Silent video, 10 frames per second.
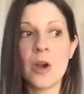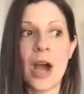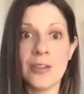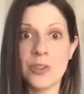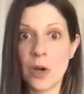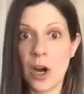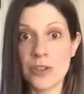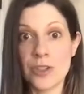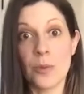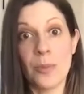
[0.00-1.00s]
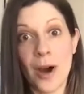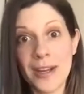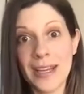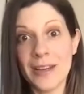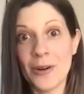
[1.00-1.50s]
as our
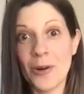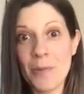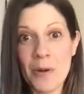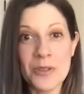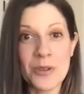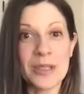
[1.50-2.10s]
body and our hormones are